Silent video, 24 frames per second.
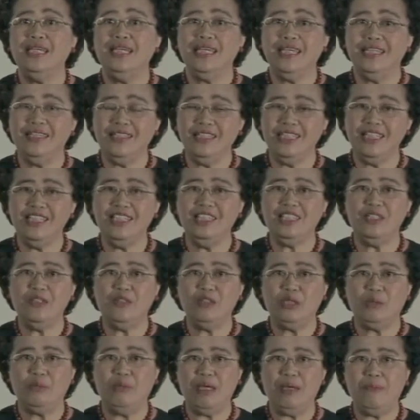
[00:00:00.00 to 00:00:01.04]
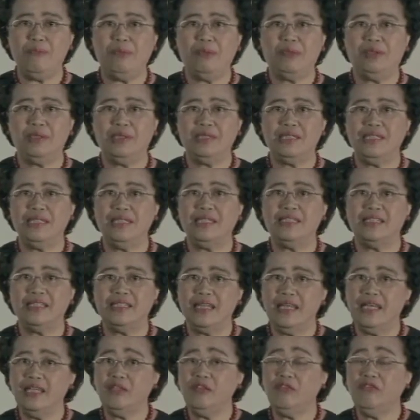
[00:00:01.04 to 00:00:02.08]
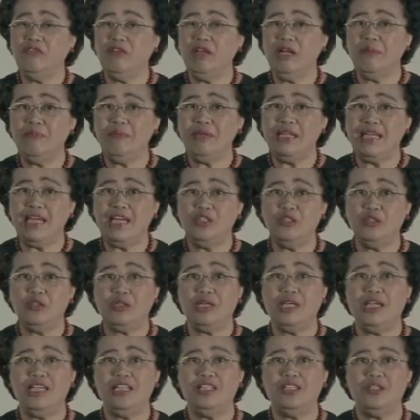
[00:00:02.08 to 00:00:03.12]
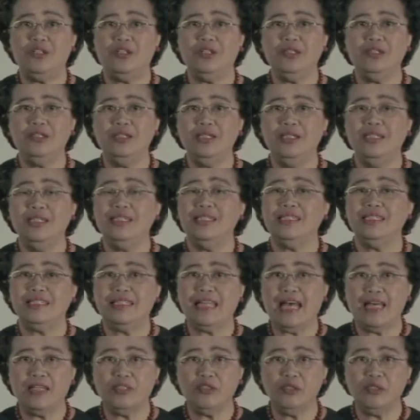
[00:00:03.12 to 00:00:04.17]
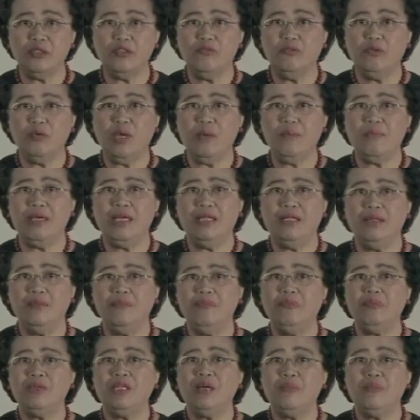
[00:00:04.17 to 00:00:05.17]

indigenous peoples, state of Philippine education, status of women,